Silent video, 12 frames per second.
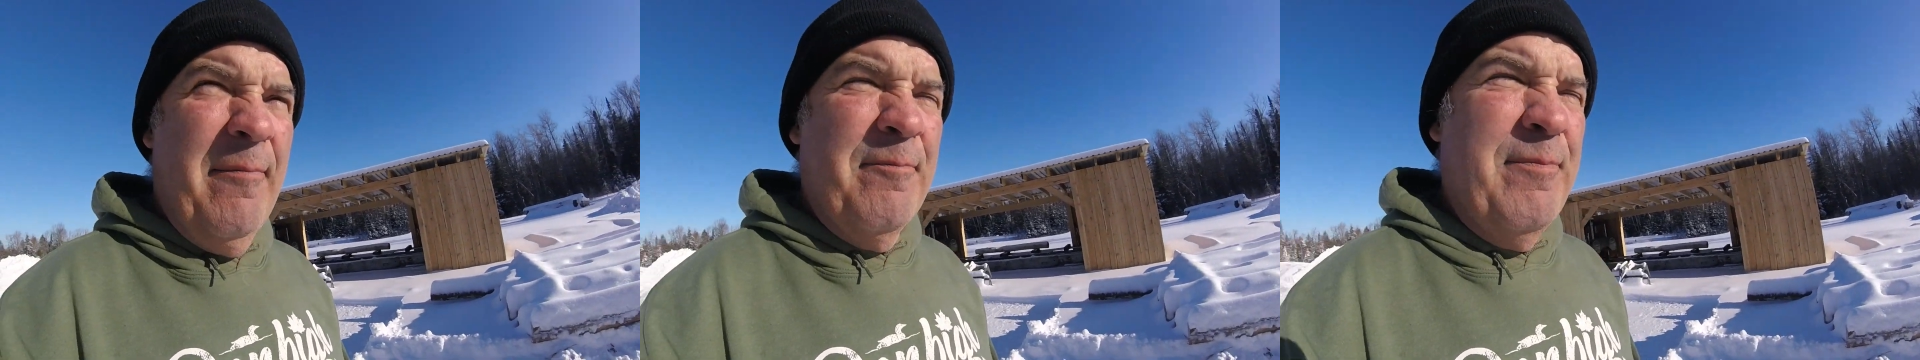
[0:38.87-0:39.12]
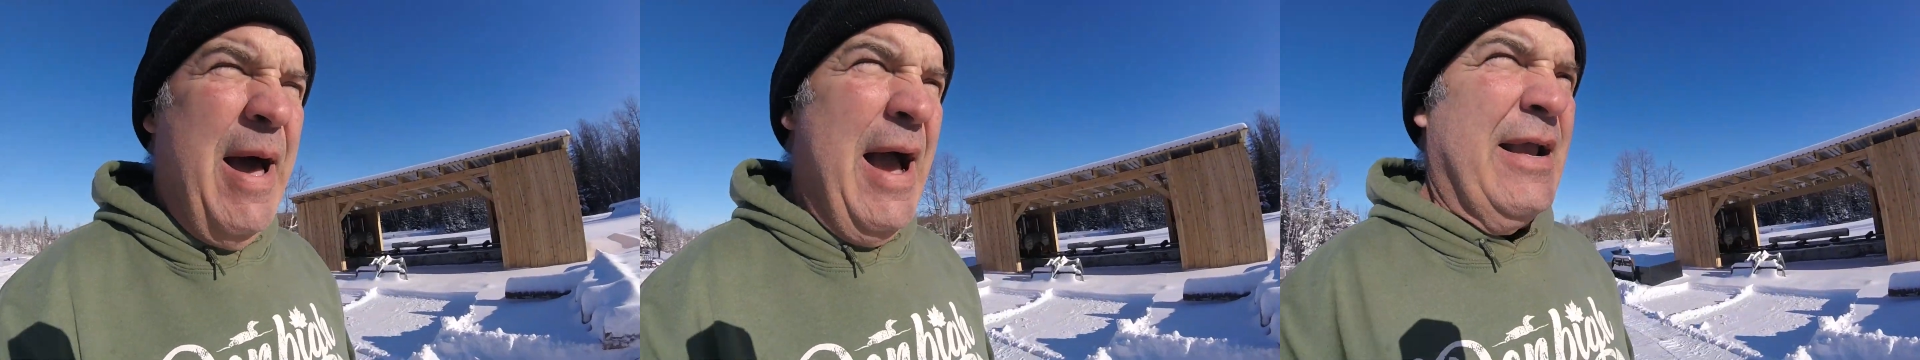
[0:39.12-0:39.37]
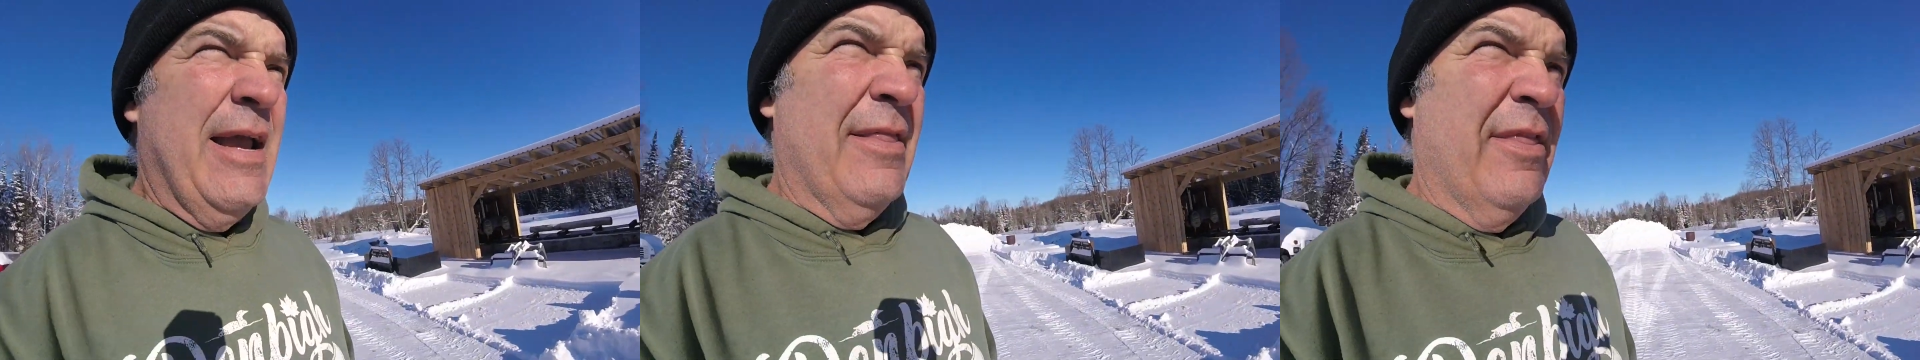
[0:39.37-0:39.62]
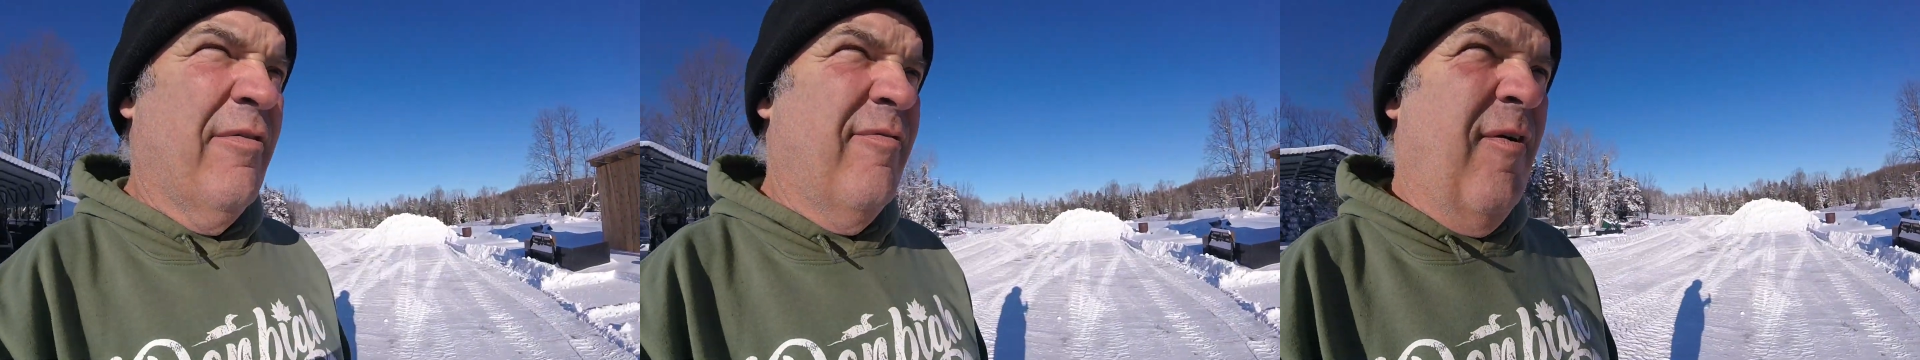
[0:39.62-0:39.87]
back in
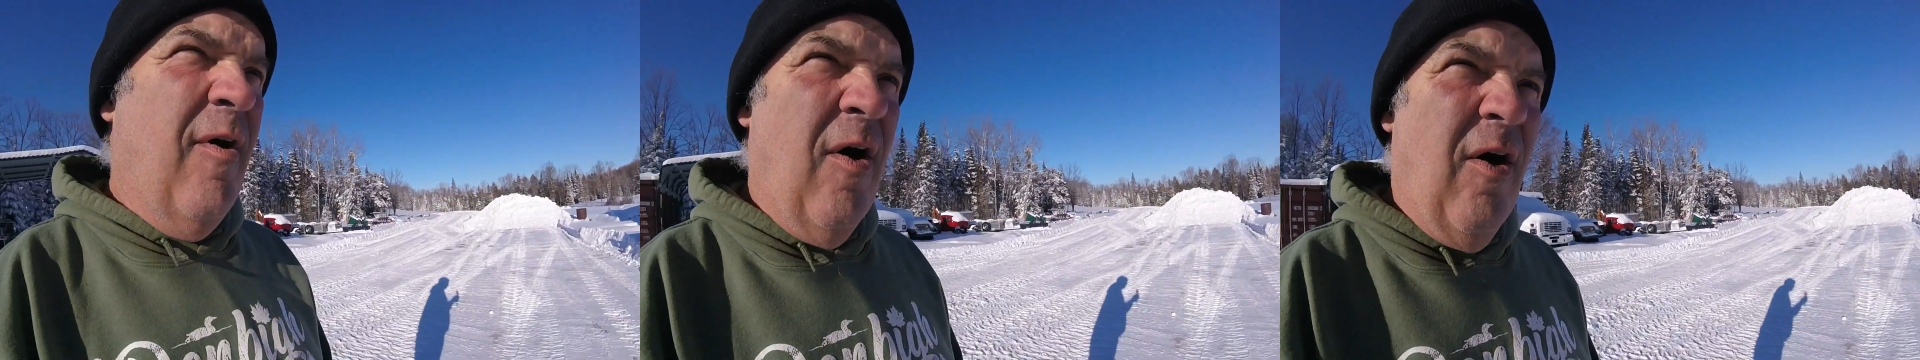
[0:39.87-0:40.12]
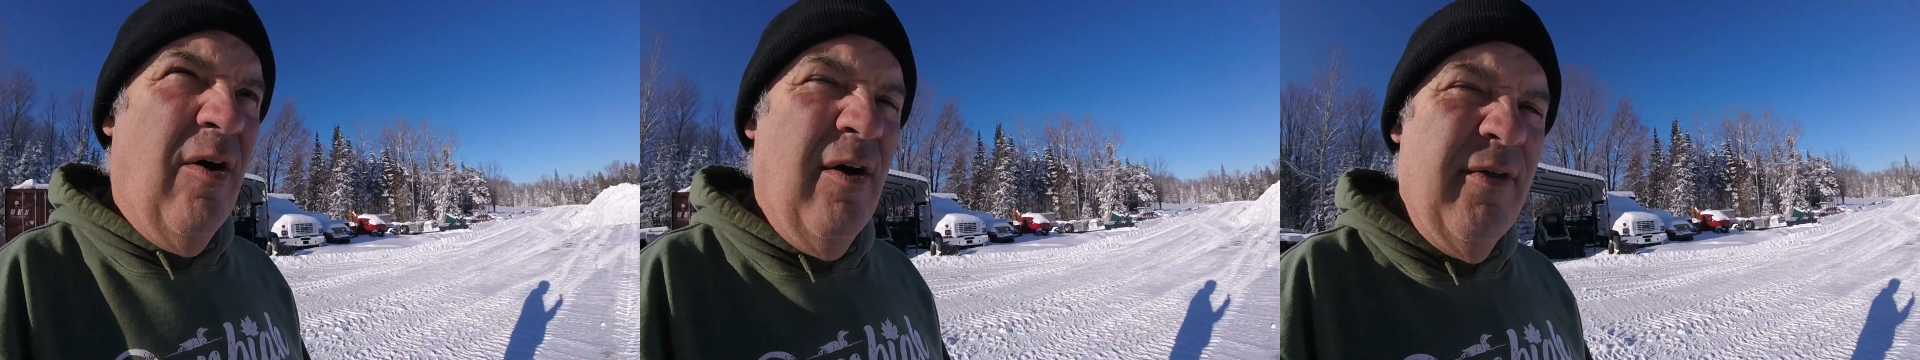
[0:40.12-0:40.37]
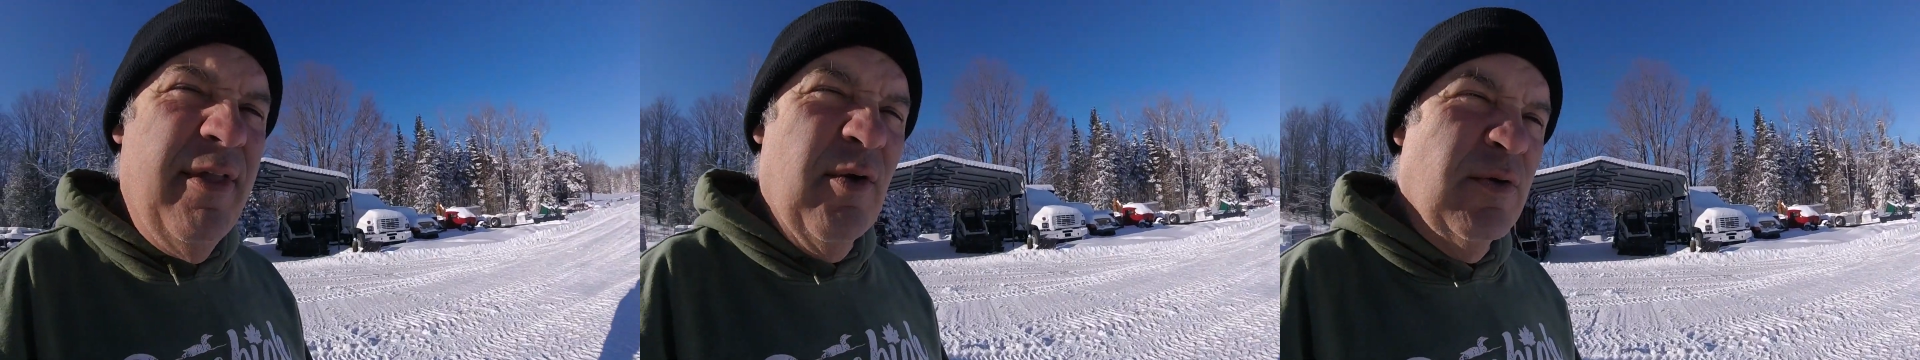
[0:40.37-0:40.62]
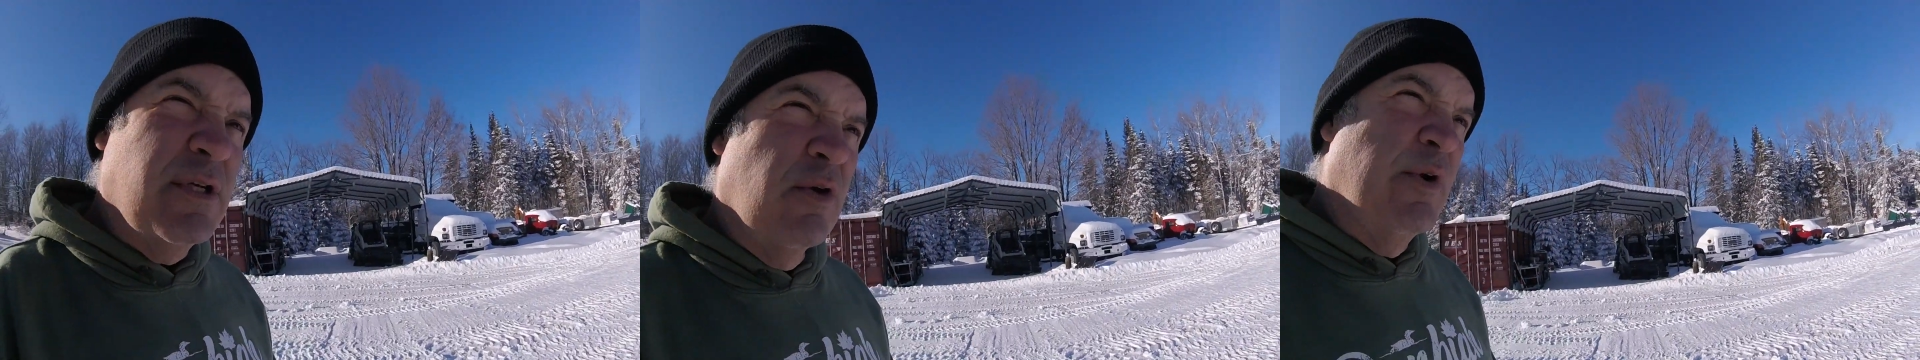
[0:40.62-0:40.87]
the fall there
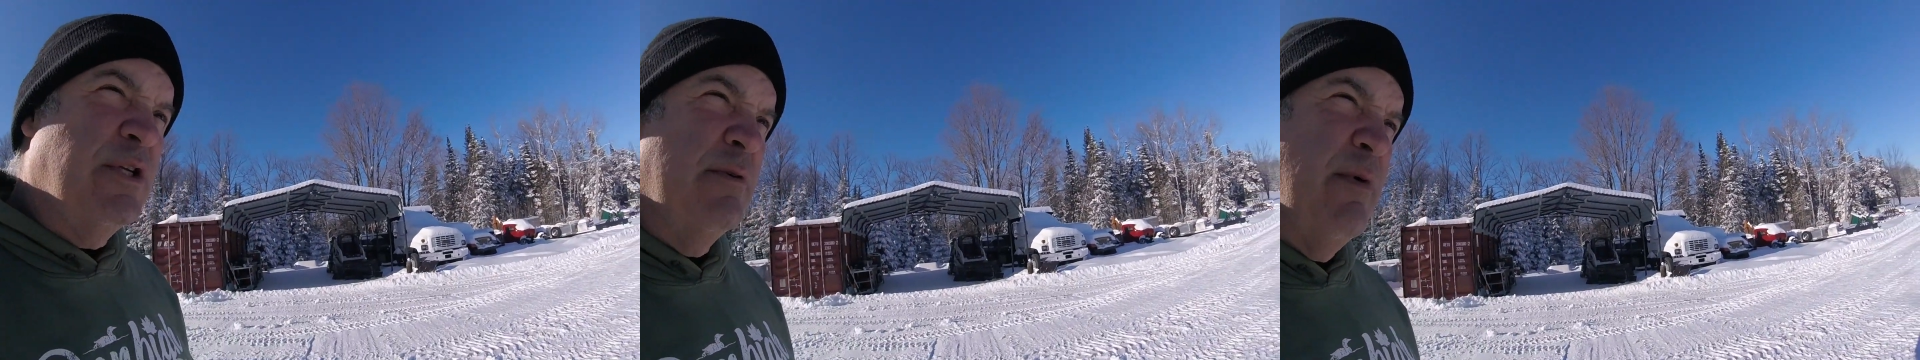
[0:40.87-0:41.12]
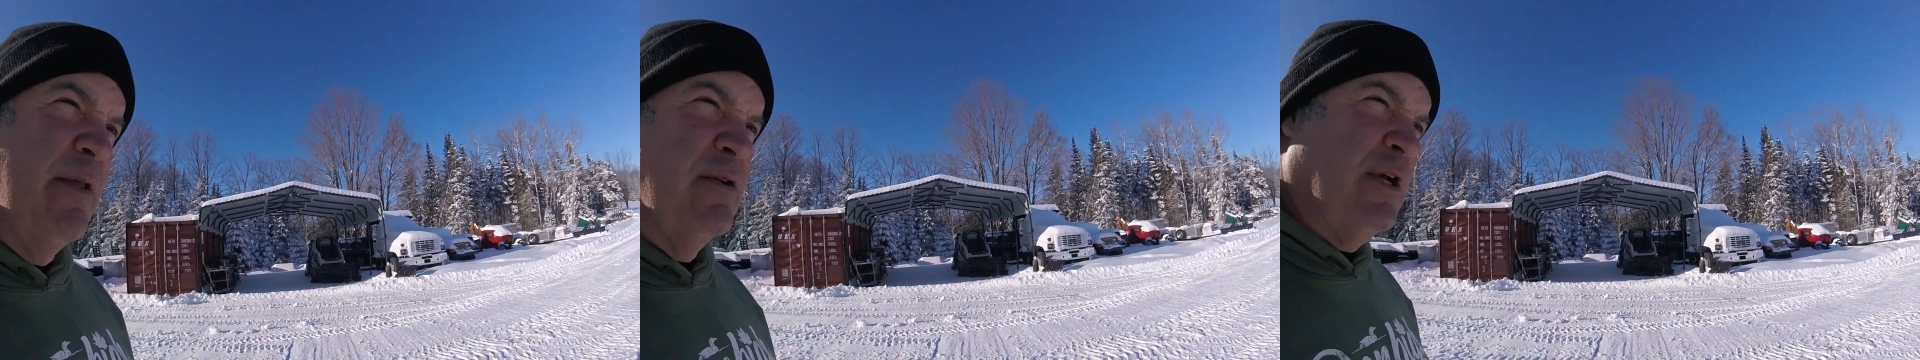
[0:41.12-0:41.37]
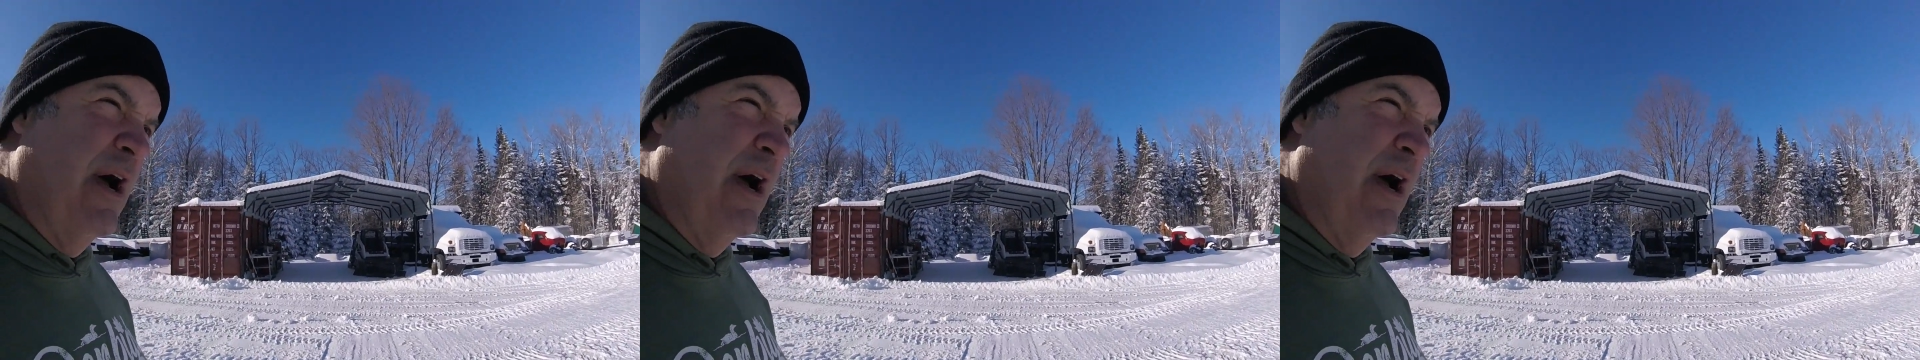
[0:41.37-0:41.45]
was a Ritchie Brothers